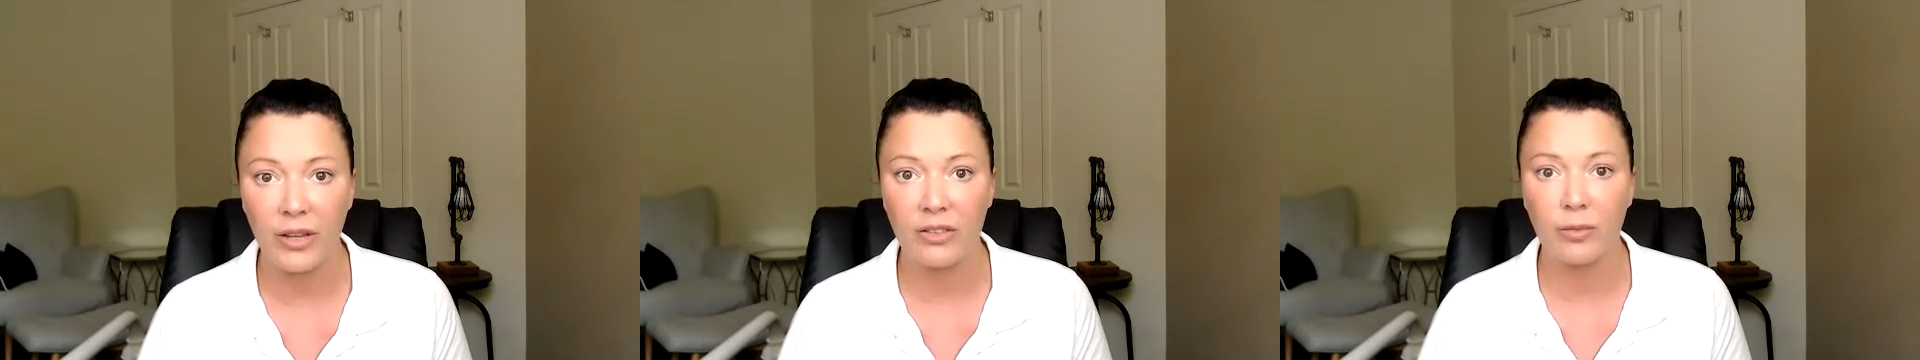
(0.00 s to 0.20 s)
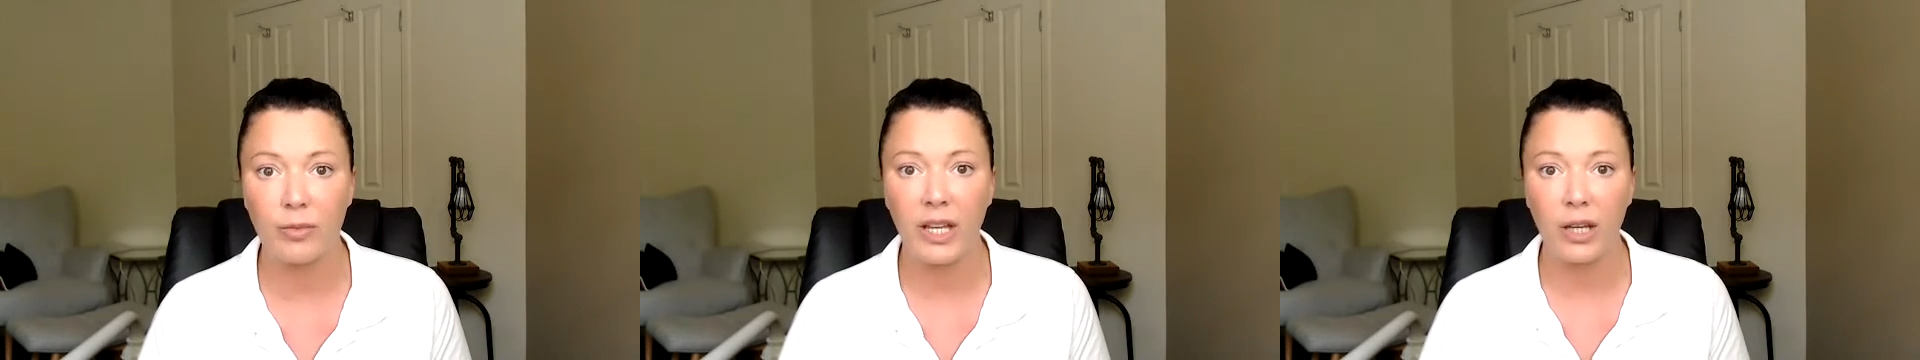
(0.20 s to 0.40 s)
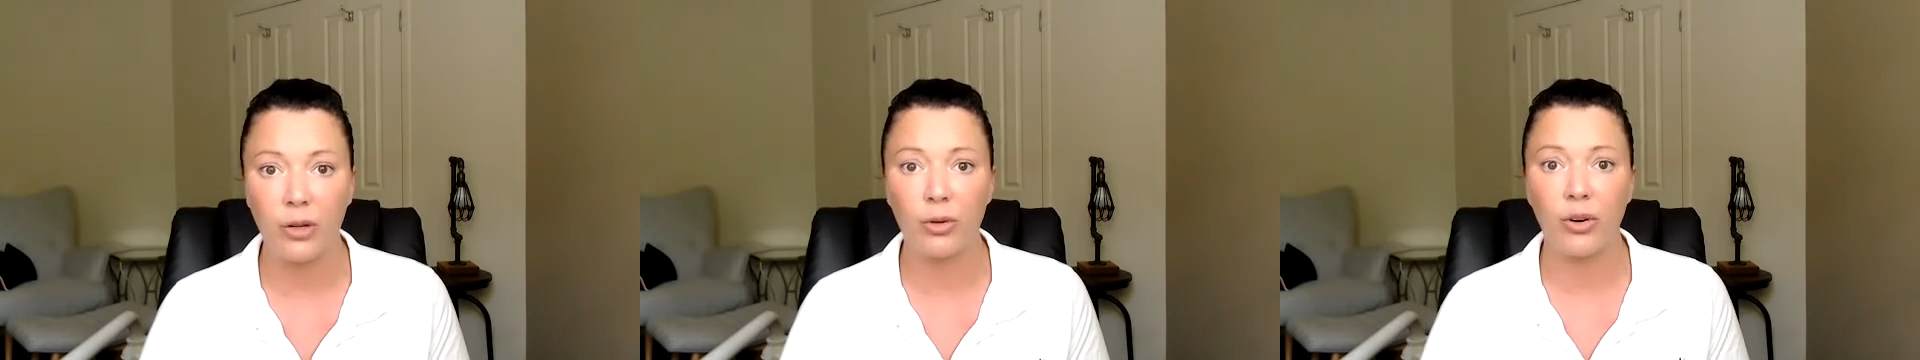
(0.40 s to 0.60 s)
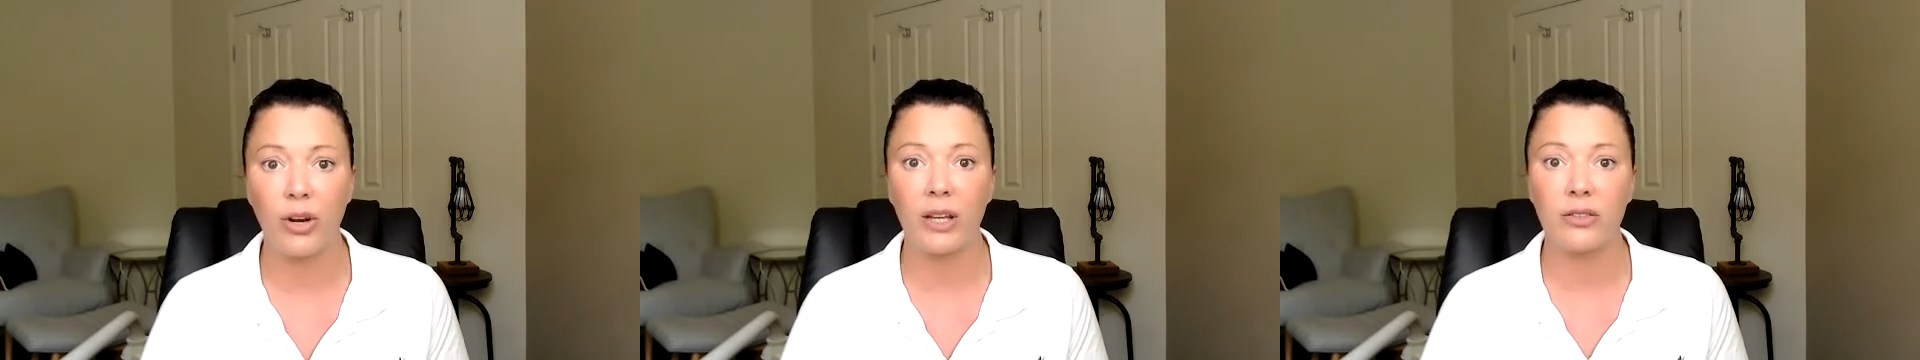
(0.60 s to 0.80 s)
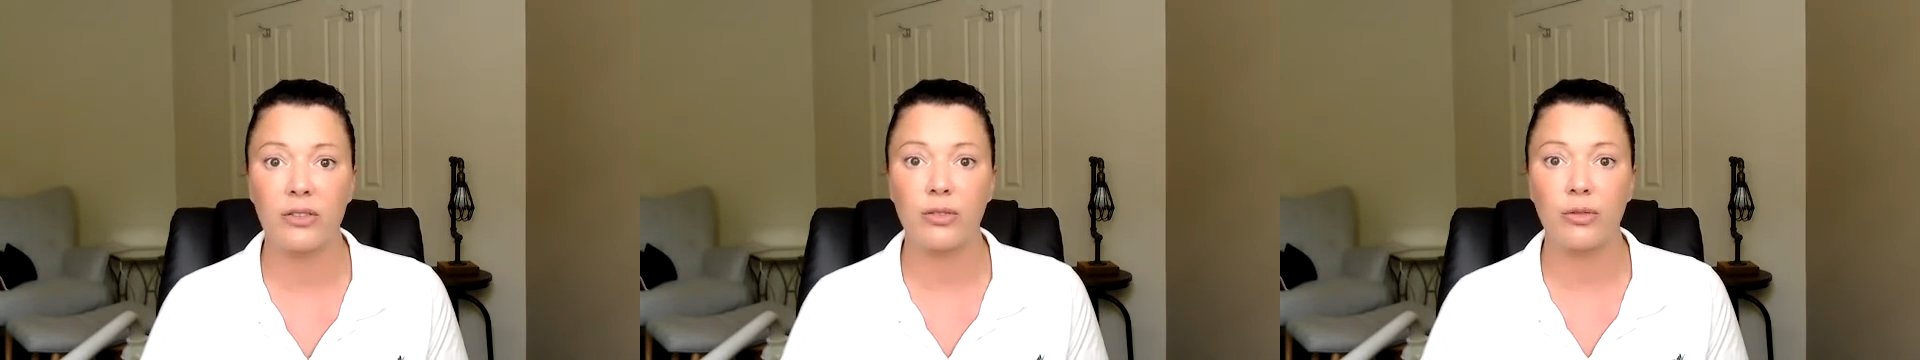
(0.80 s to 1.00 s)
some legal
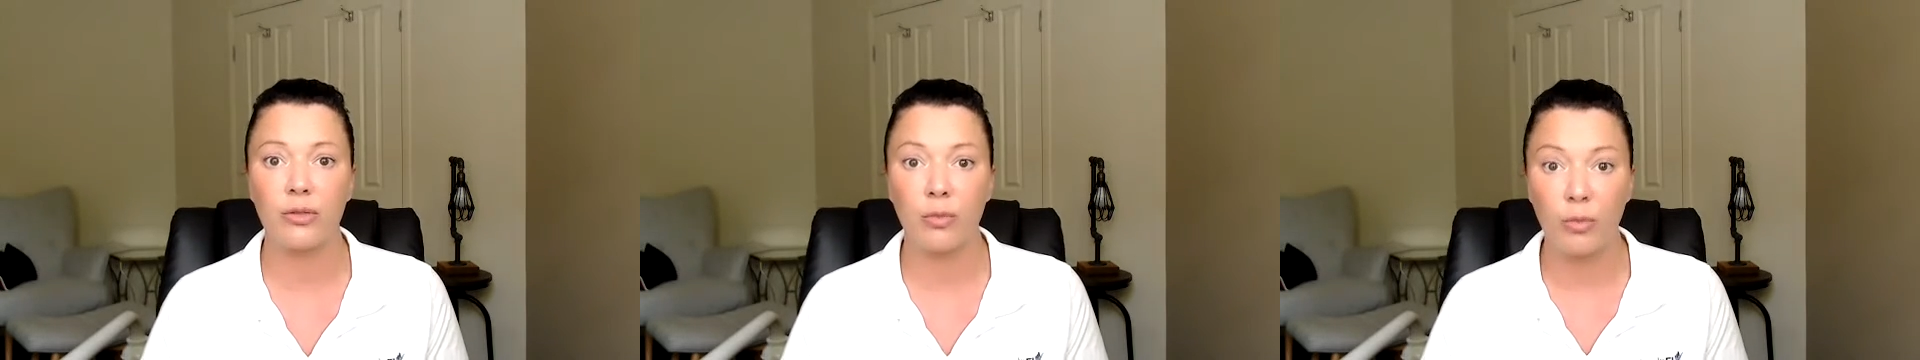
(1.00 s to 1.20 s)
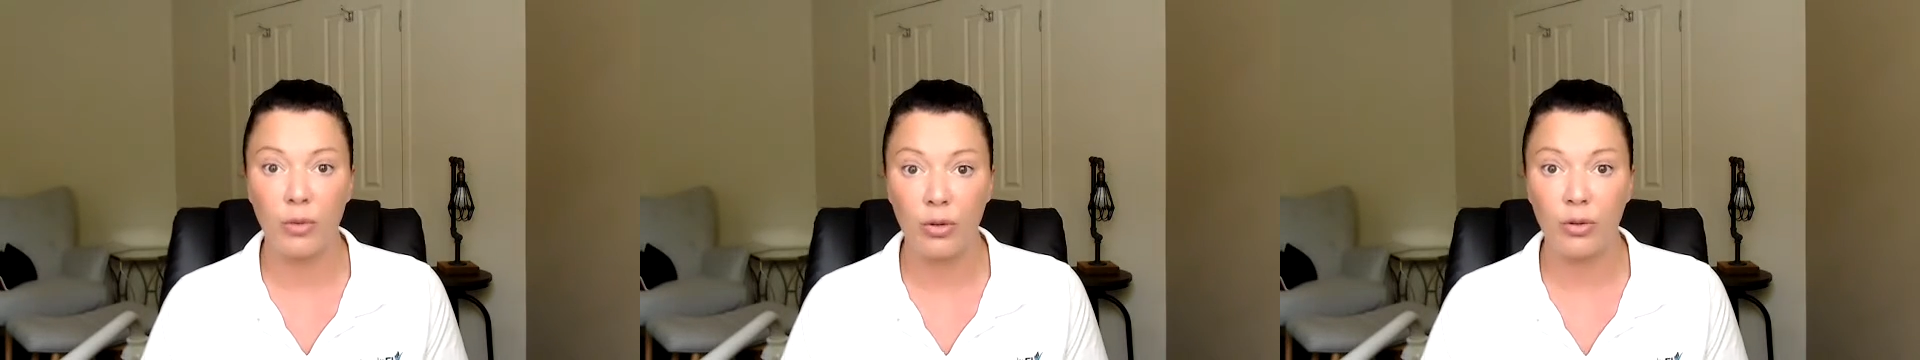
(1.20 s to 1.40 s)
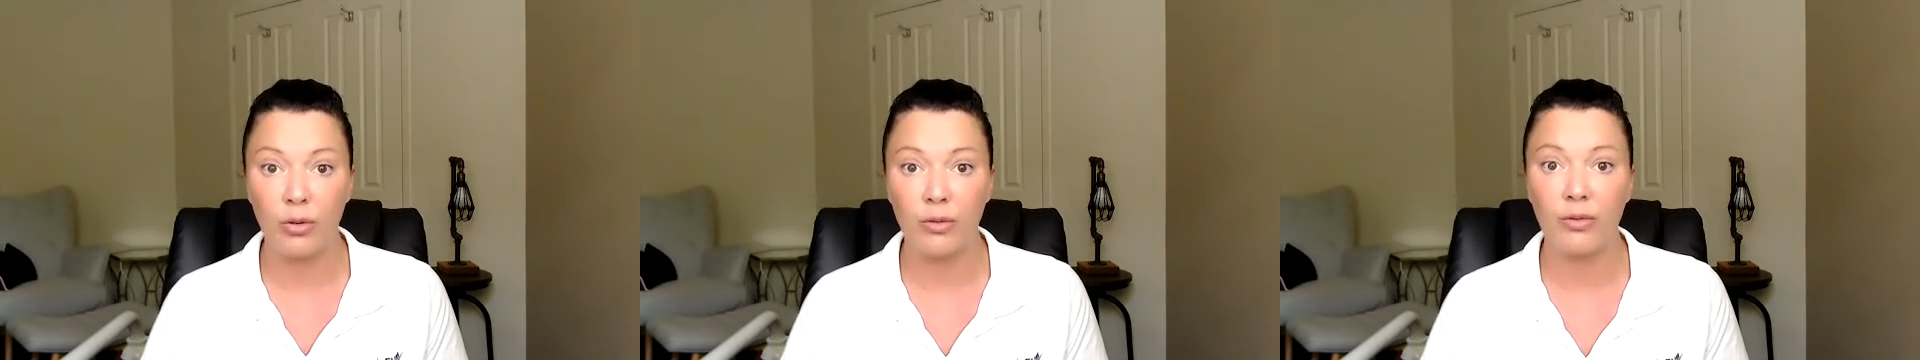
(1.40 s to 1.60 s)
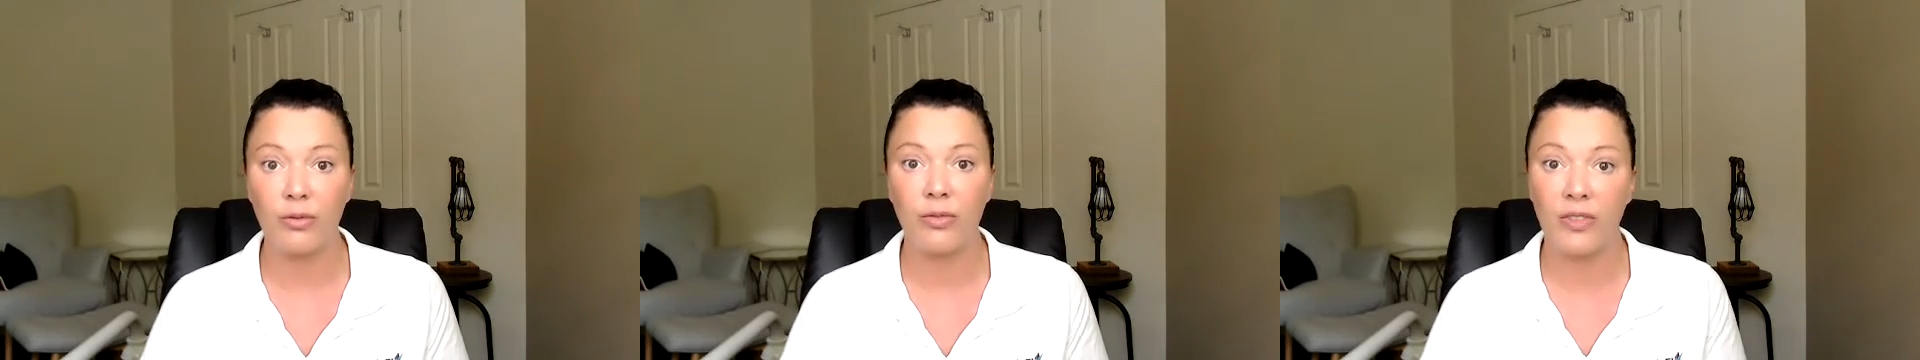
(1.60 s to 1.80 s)
grounds to remove